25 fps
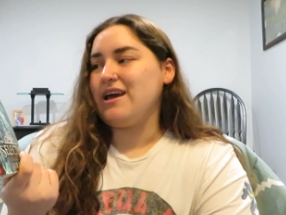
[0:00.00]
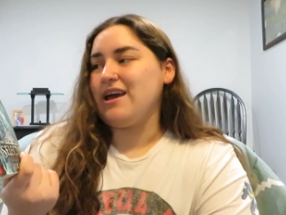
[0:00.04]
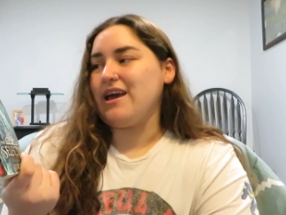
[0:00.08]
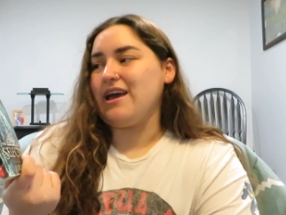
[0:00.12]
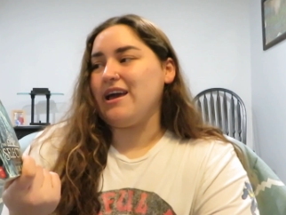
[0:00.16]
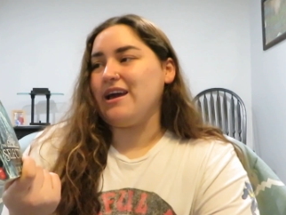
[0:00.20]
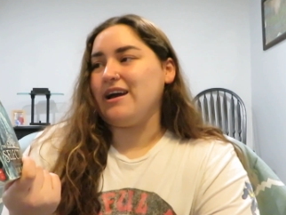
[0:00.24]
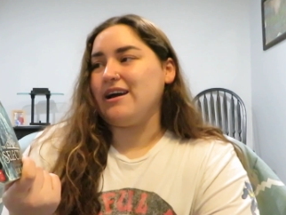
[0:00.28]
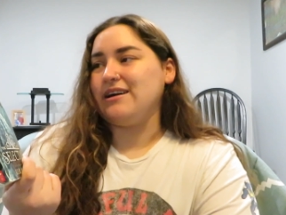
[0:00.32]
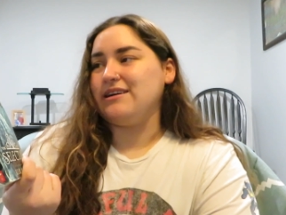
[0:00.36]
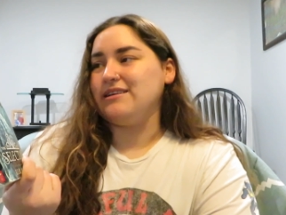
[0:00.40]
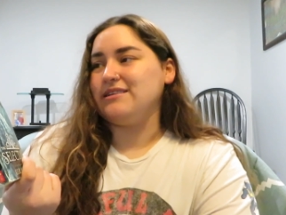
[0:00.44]

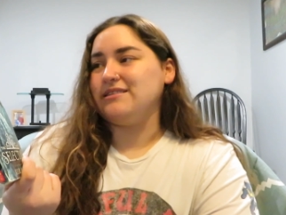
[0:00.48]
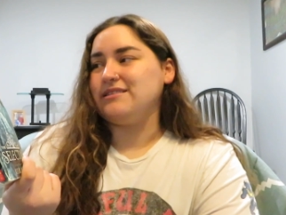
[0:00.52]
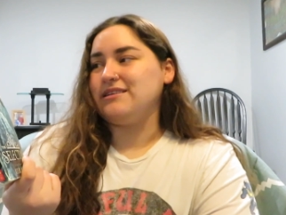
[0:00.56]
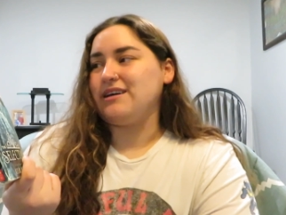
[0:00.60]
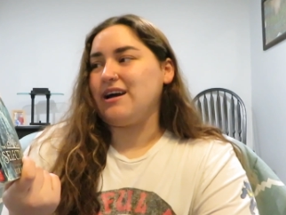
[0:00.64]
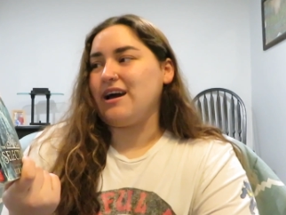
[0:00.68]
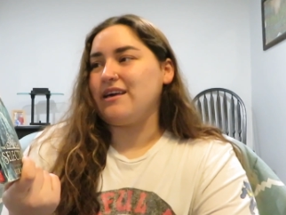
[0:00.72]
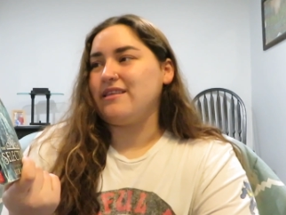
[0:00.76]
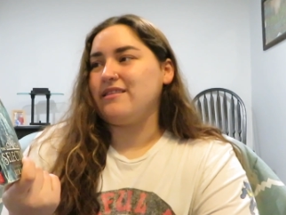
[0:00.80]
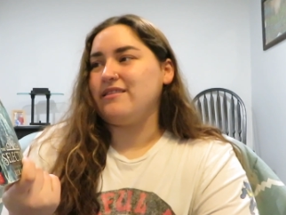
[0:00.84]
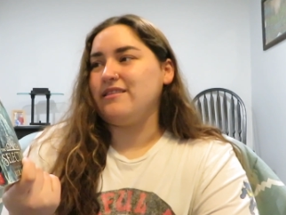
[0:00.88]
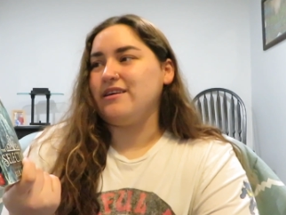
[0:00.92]
And
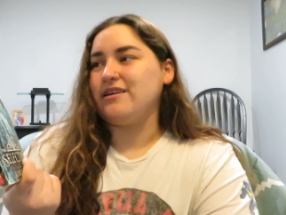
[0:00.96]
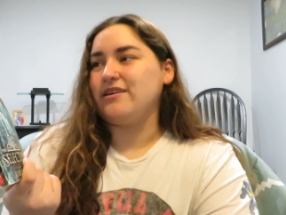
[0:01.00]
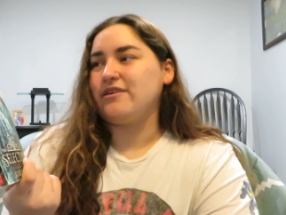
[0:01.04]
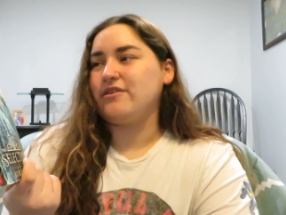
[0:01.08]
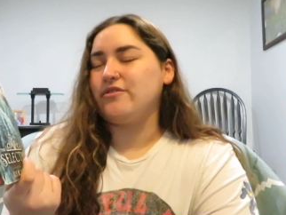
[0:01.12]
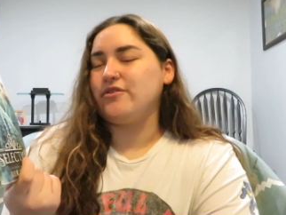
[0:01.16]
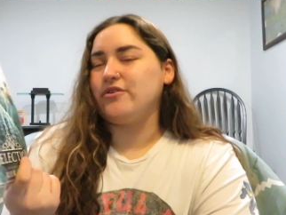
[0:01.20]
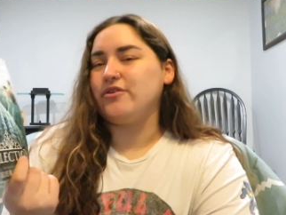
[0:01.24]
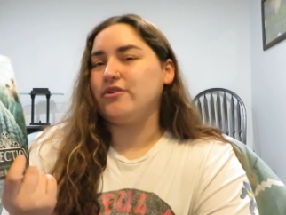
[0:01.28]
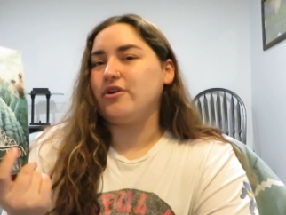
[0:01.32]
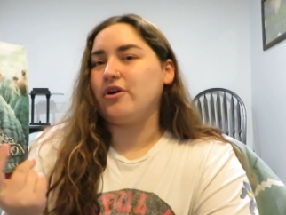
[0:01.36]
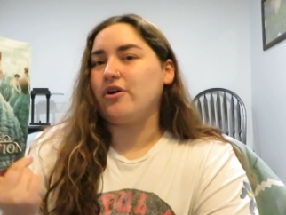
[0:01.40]
I
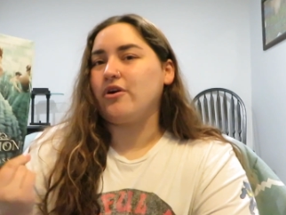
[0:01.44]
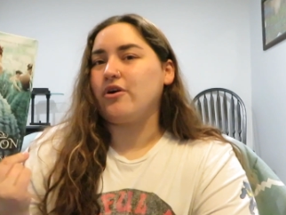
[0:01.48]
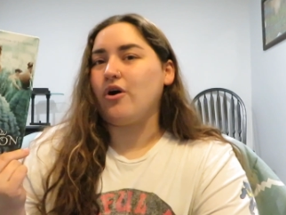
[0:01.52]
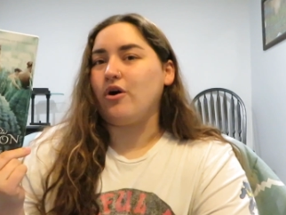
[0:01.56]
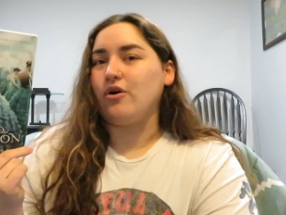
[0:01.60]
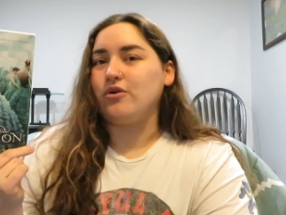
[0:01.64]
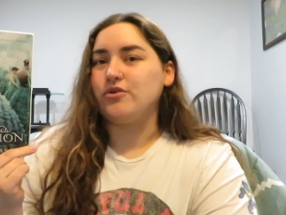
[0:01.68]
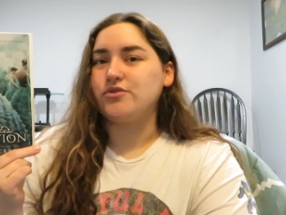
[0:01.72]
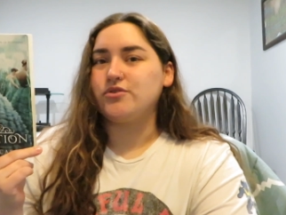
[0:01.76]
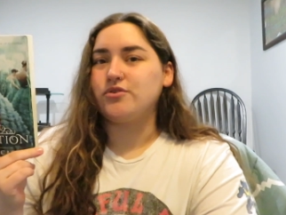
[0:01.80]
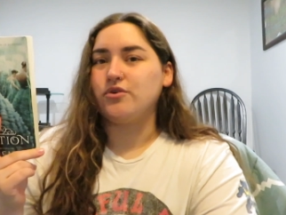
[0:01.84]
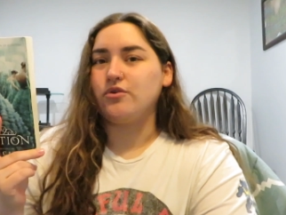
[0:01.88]
think there are
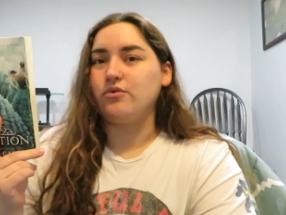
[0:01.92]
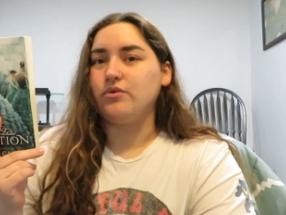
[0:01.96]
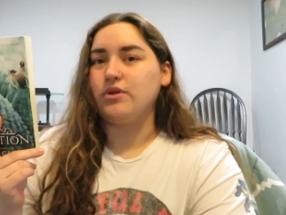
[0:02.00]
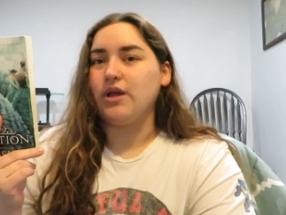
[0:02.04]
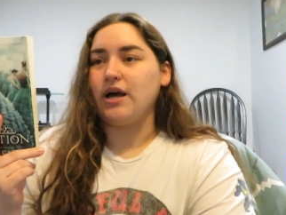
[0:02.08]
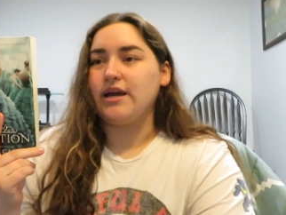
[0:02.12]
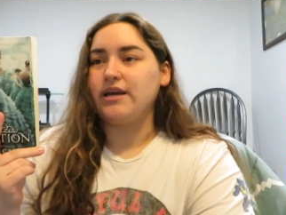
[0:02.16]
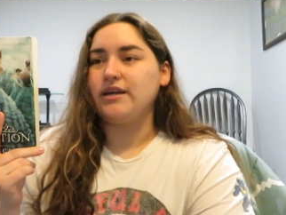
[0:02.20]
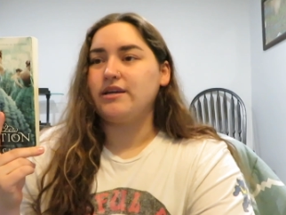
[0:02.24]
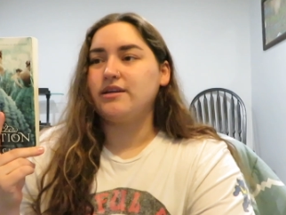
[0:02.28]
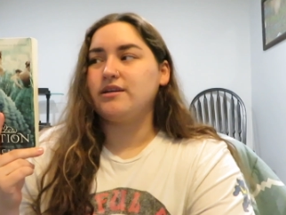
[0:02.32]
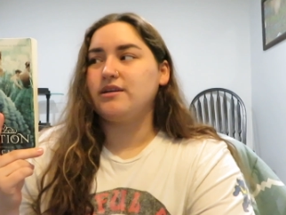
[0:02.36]
also
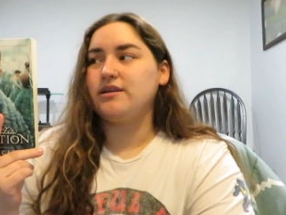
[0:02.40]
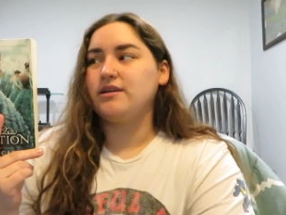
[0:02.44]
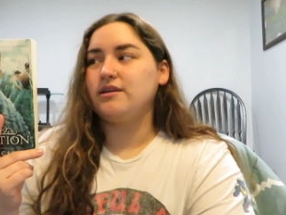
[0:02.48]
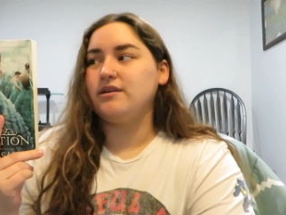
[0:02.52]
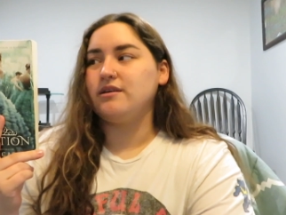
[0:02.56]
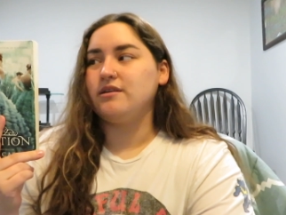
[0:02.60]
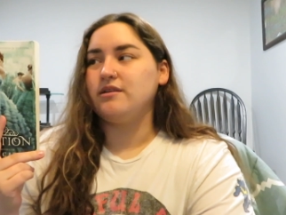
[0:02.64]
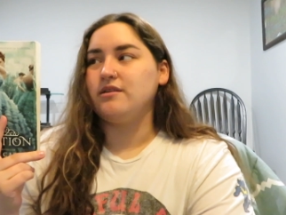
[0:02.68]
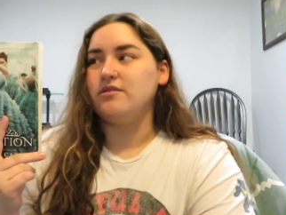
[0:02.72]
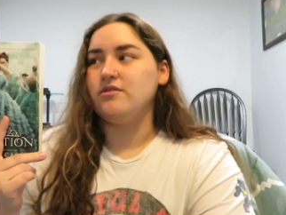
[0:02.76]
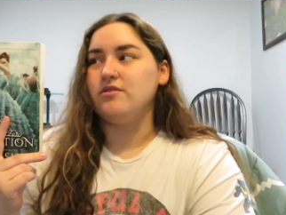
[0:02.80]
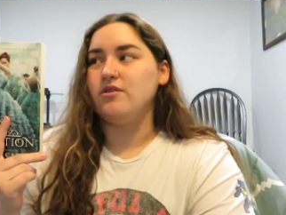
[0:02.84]
like
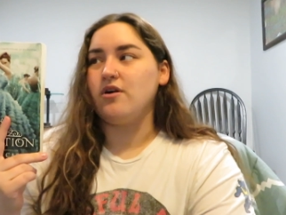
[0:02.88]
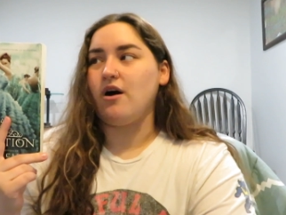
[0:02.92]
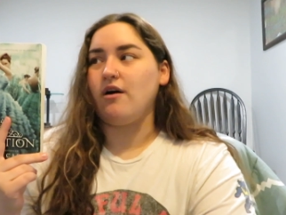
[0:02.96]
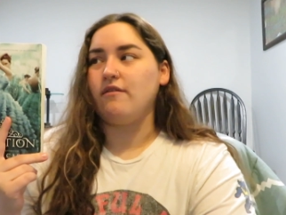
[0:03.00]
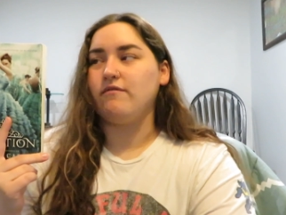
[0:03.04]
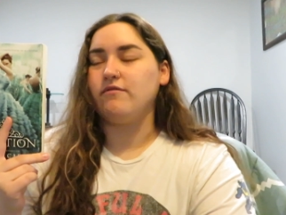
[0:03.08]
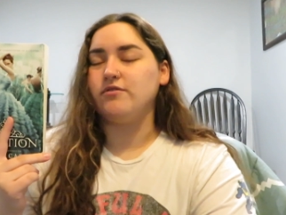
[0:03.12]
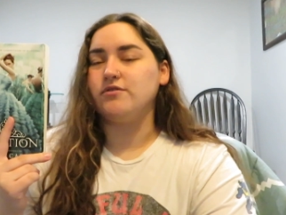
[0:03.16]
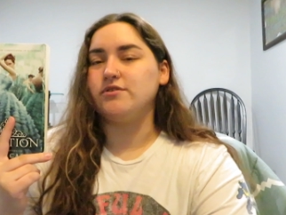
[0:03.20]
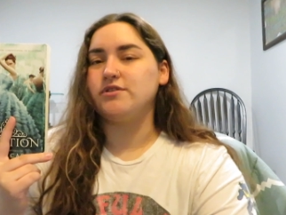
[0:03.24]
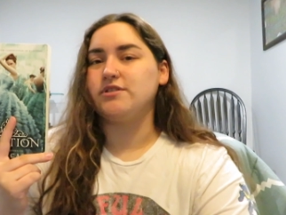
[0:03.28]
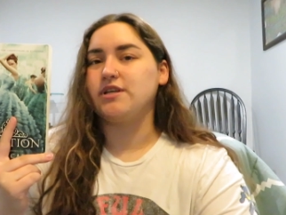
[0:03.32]

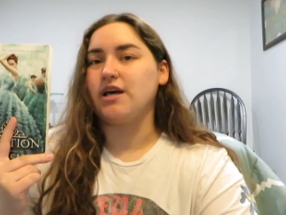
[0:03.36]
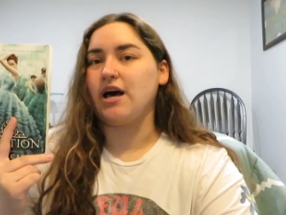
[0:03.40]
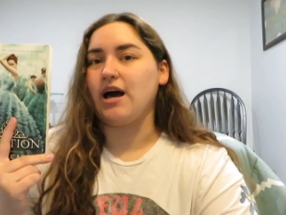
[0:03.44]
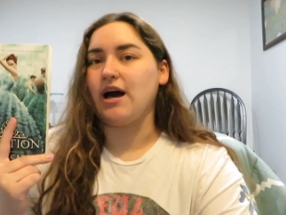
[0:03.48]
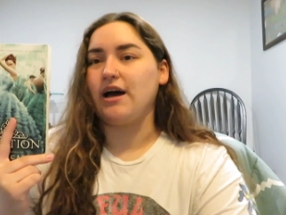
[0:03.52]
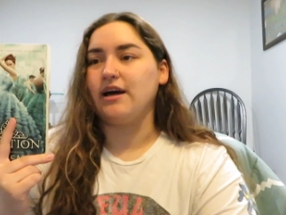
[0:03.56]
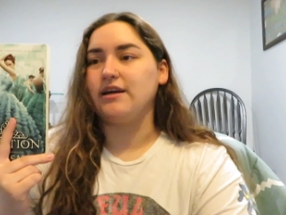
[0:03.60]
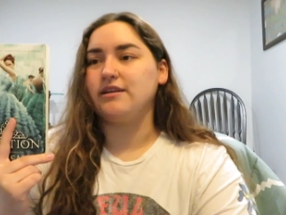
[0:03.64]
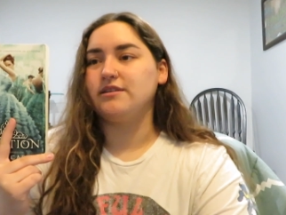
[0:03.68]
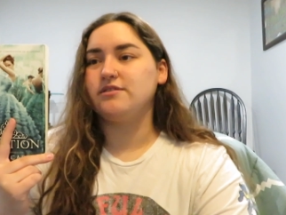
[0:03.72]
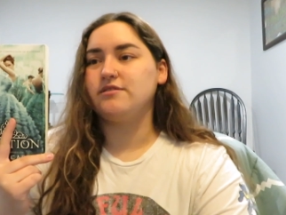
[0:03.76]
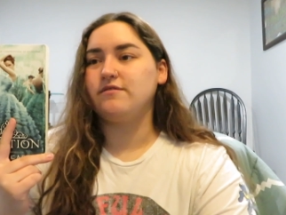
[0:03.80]
novels
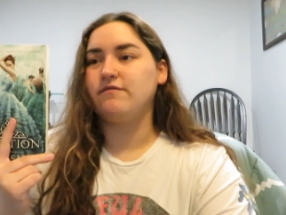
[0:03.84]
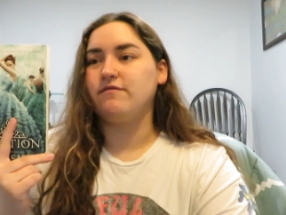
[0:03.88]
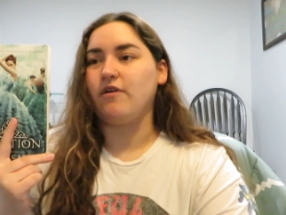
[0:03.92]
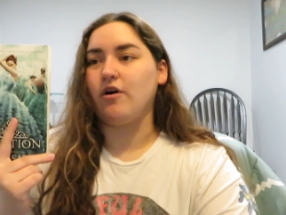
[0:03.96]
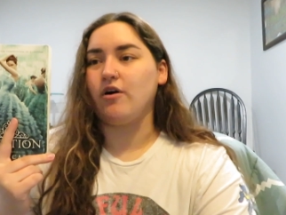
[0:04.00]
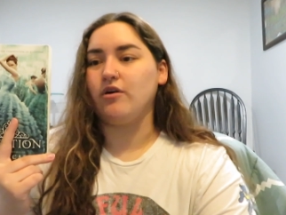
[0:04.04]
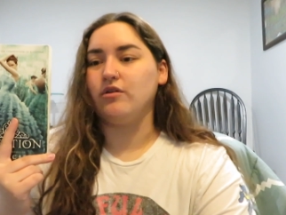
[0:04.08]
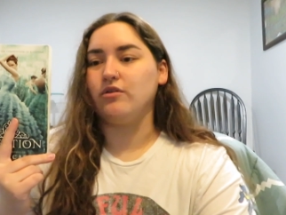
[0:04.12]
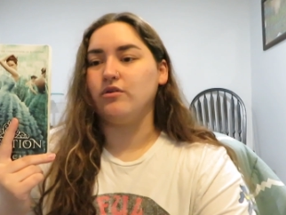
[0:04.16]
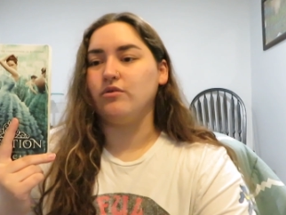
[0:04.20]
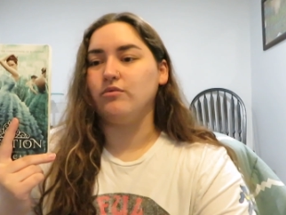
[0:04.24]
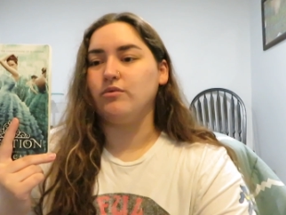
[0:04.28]
that
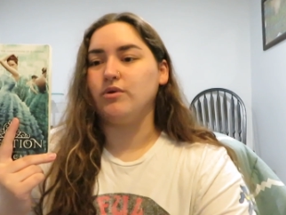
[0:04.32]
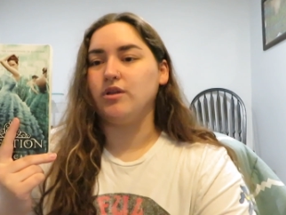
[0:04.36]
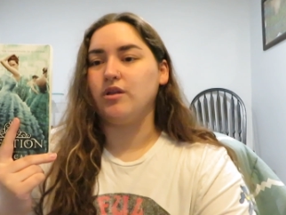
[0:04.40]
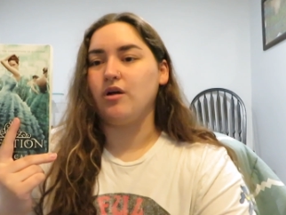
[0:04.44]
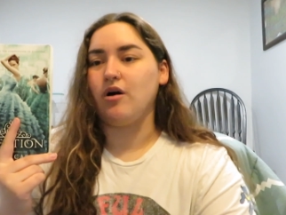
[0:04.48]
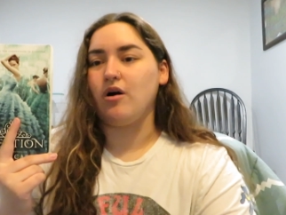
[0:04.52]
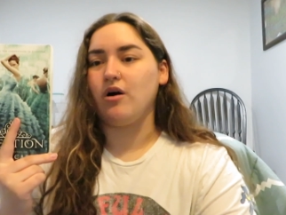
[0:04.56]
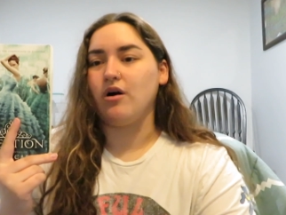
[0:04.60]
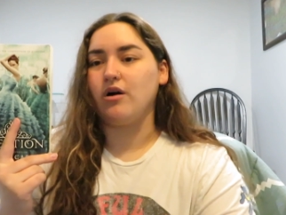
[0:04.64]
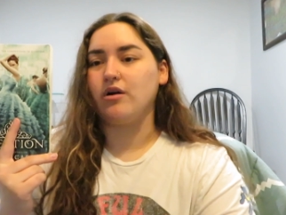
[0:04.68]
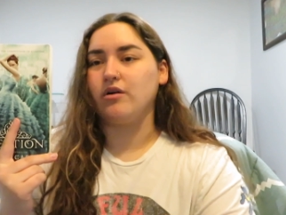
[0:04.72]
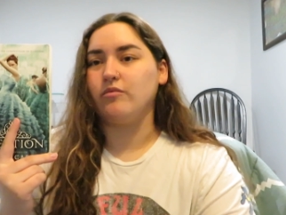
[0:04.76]
follow
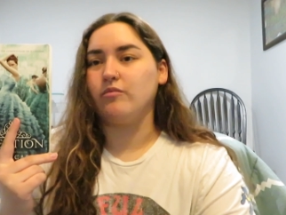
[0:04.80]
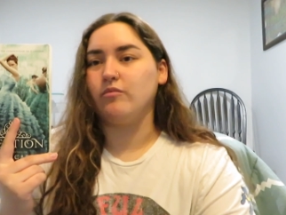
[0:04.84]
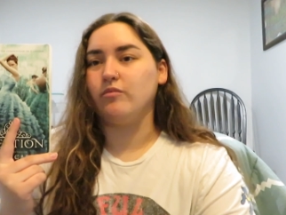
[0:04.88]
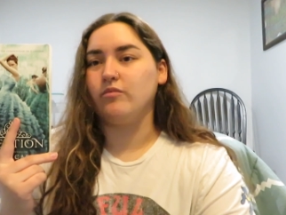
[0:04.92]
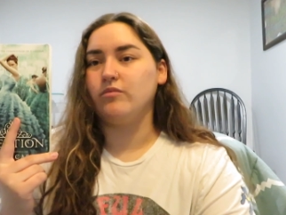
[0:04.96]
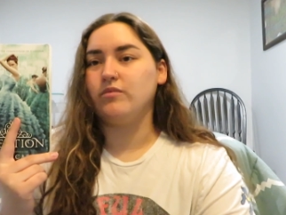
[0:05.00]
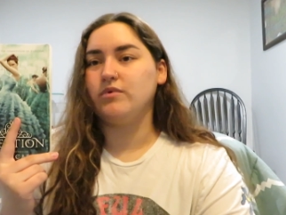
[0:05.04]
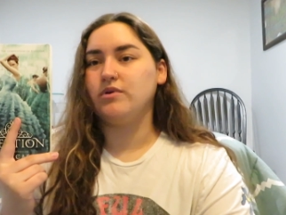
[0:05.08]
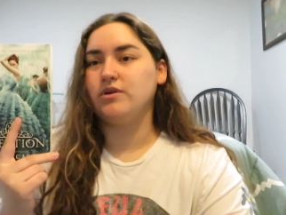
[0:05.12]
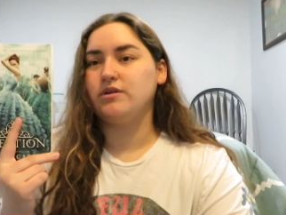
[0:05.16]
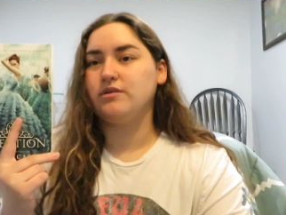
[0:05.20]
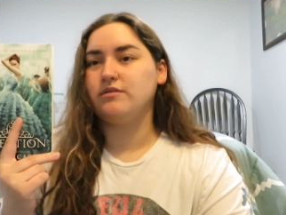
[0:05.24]
along